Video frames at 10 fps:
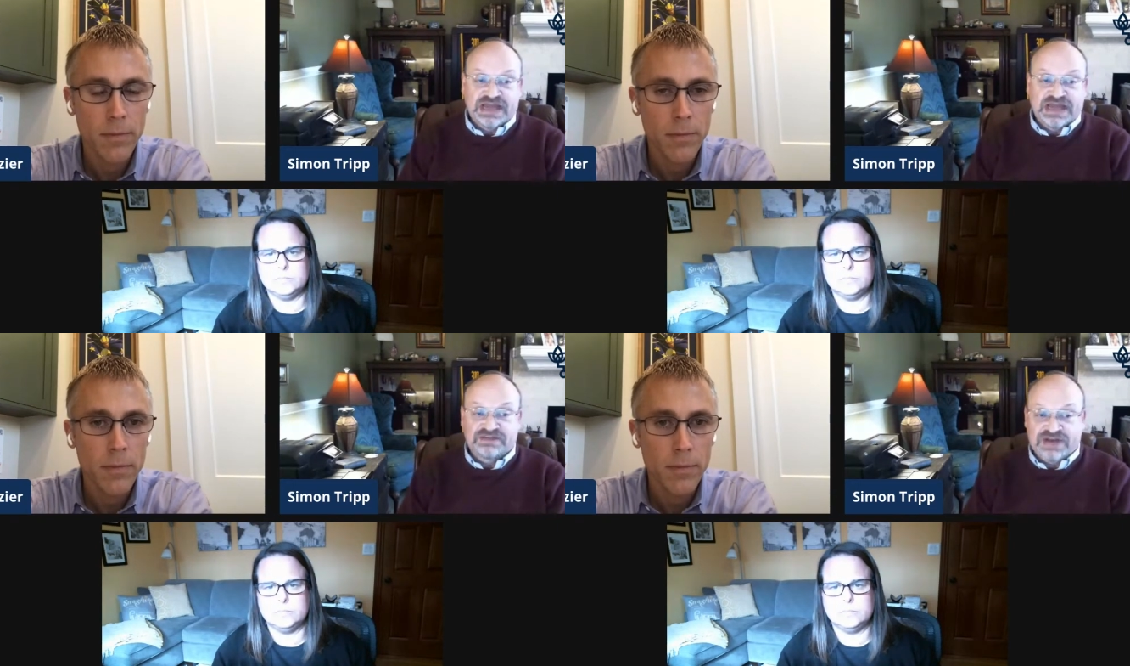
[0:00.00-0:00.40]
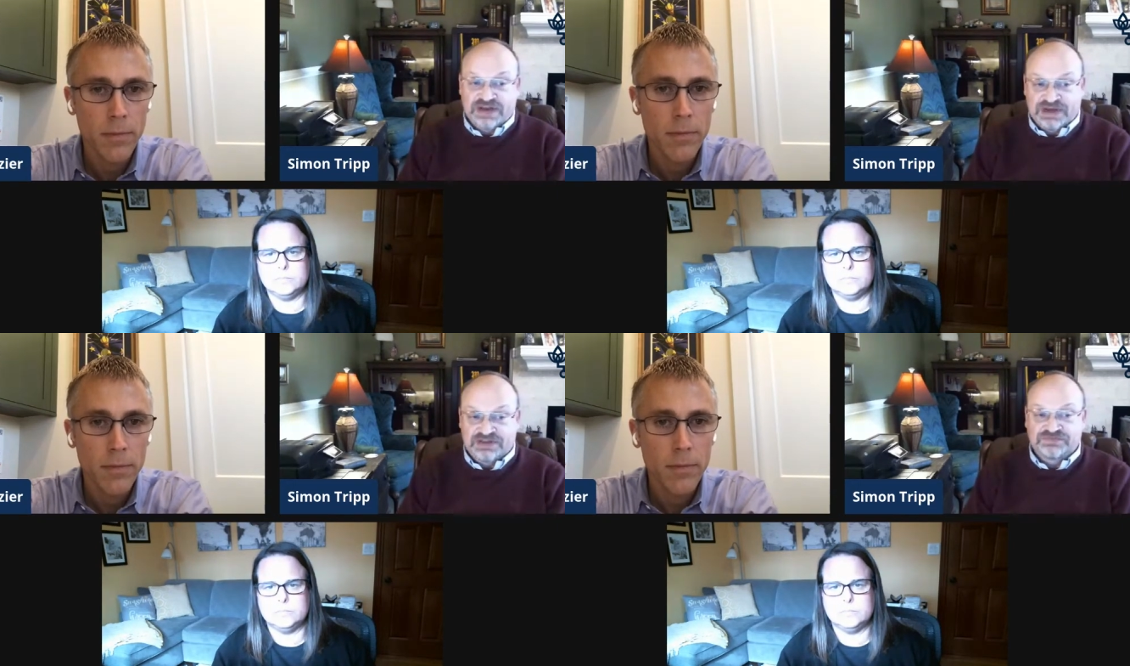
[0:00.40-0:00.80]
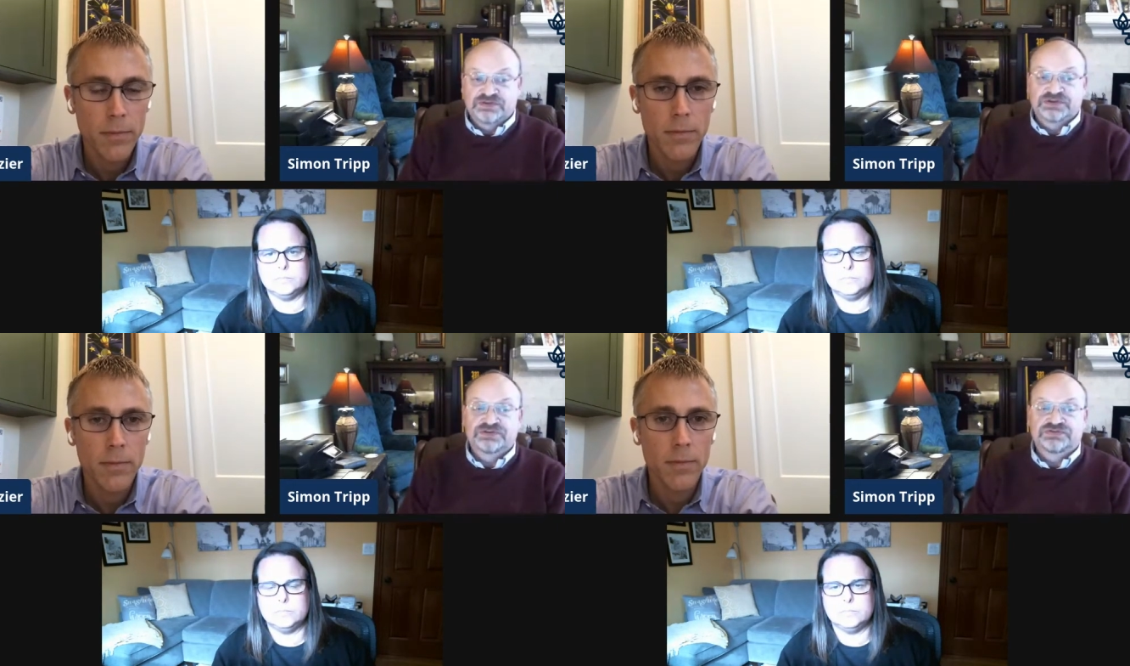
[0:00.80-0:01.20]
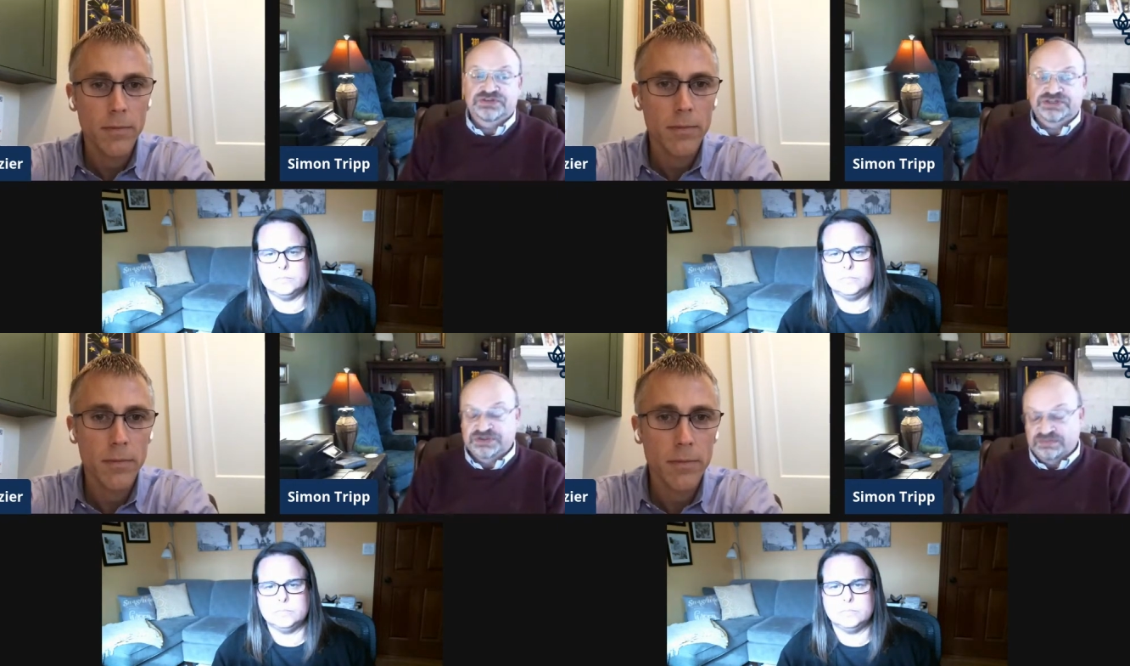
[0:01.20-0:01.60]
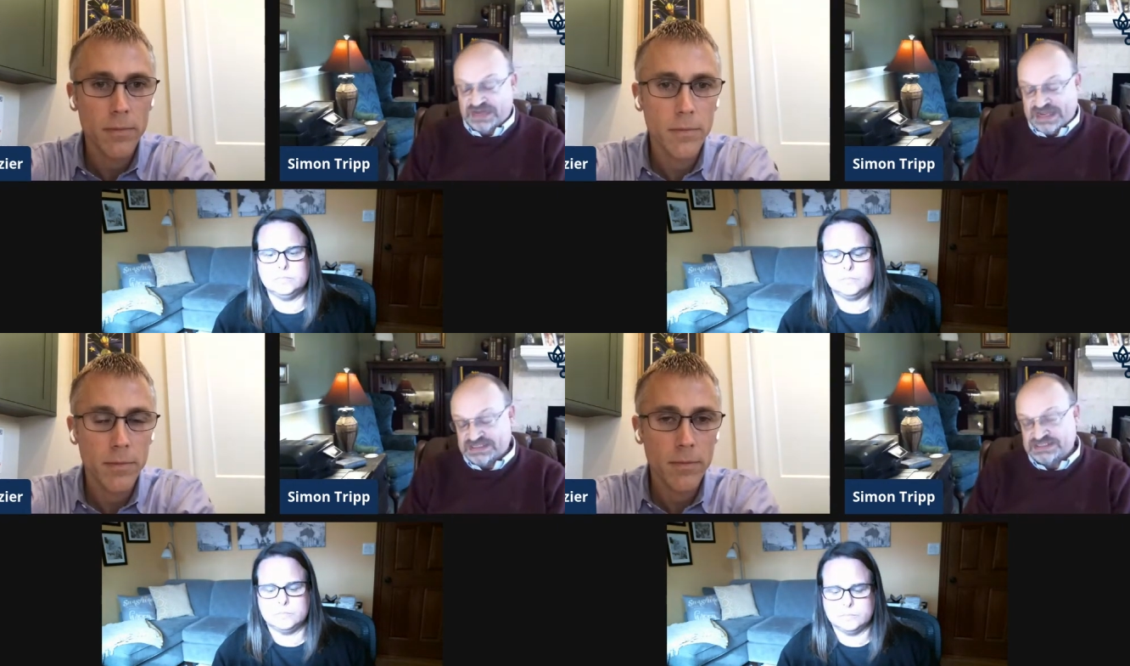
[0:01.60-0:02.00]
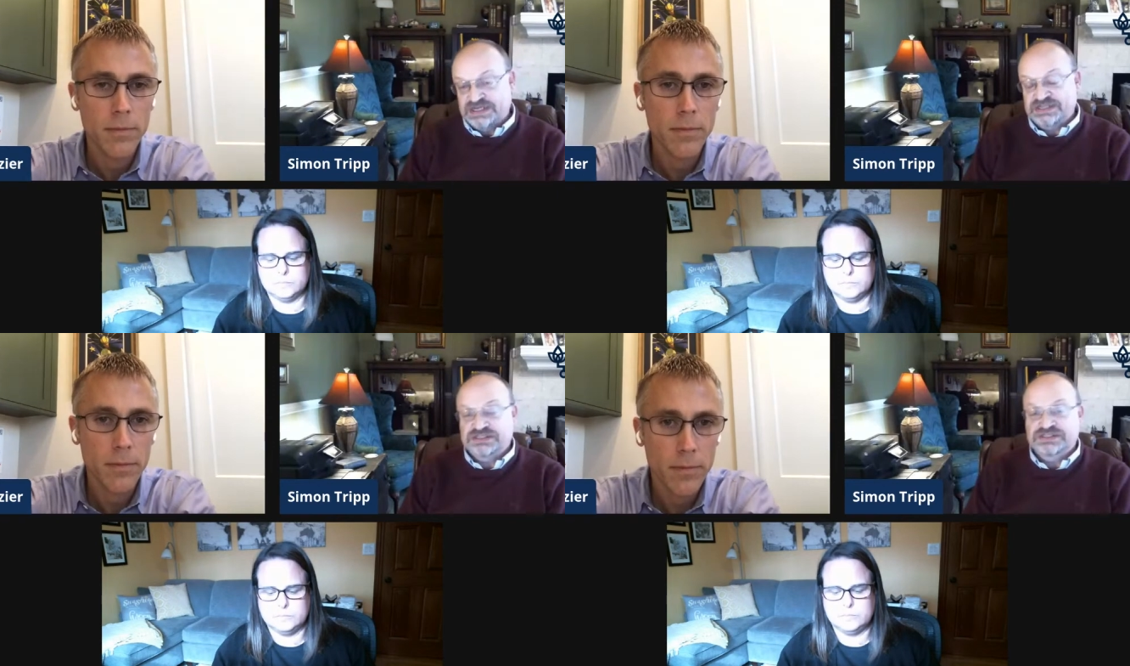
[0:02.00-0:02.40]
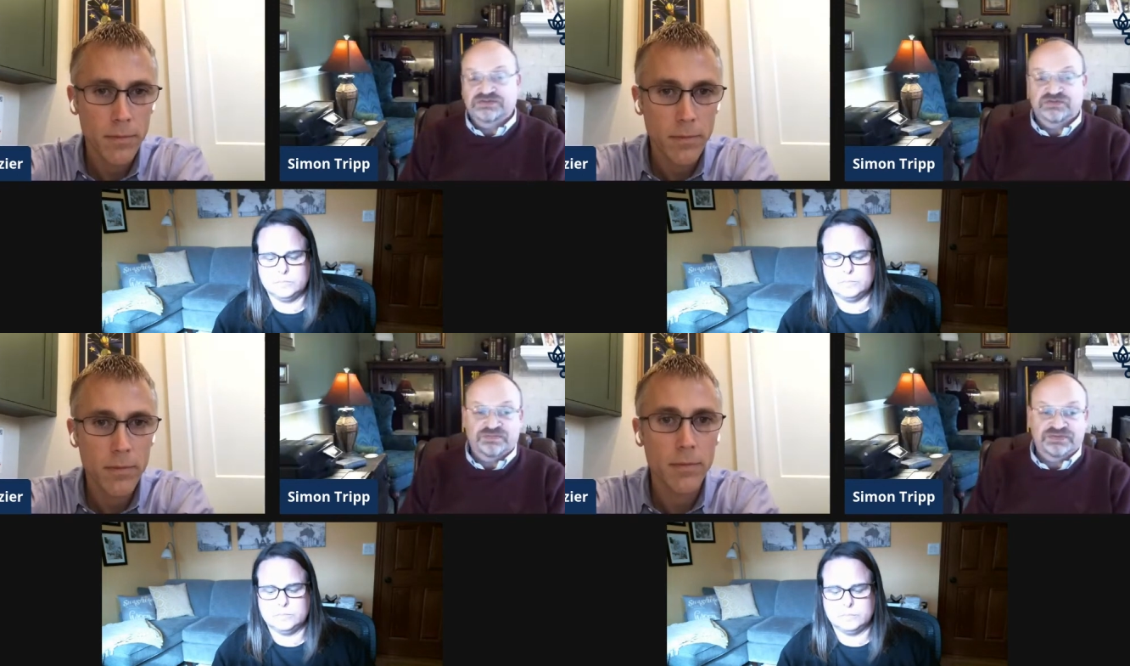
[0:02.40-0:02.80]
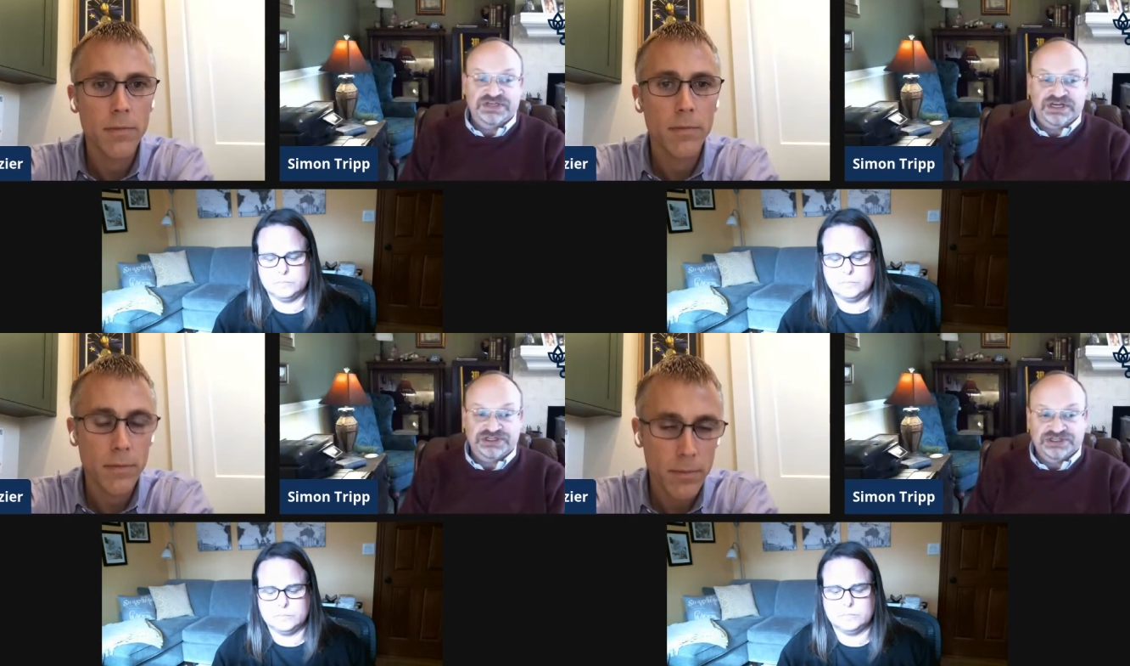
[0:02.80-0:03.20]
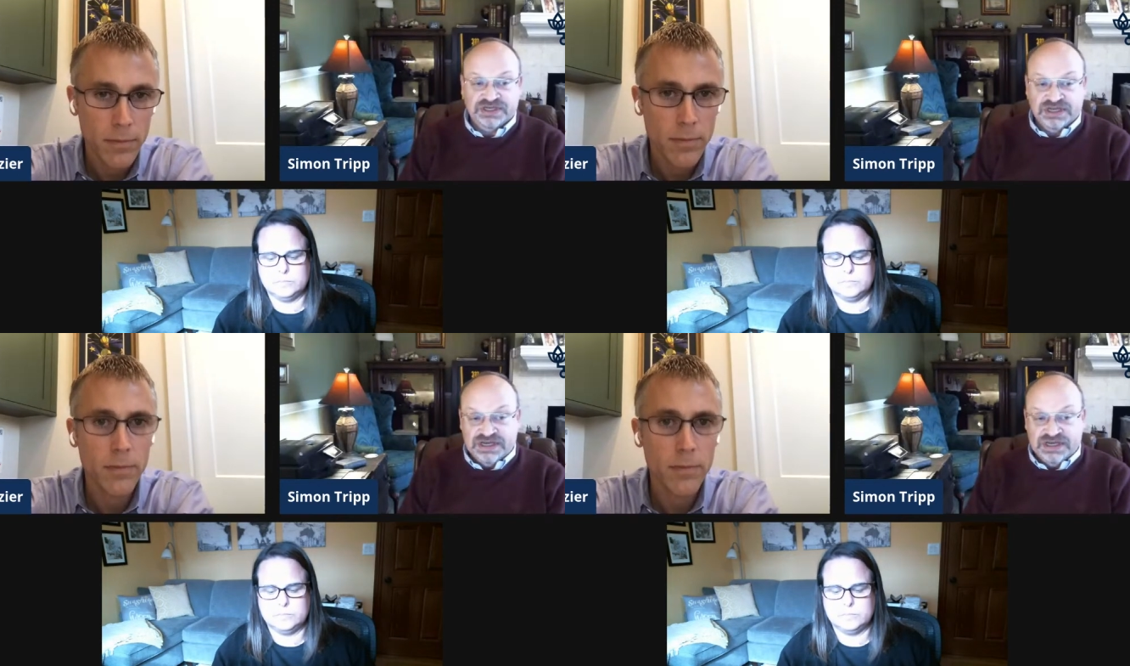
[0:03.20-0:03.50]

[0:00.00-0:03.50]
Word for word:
Speaker 1: evaluated food and nutrition, plant sciences and crop protection,